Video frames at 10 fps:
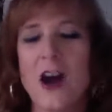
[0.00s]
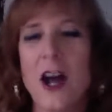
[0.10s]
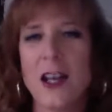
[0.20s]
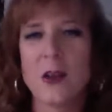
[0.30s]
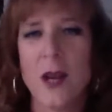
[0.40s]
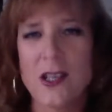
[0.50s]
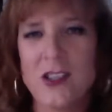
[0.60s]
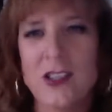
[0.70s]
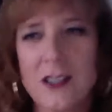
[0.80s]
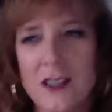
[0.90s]
odd
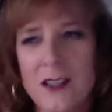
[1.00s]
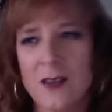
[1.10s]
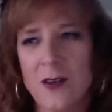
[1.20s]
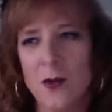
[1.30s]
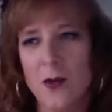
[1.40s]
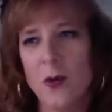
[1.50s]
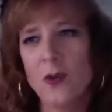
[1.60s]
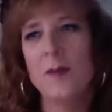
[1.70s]
question, only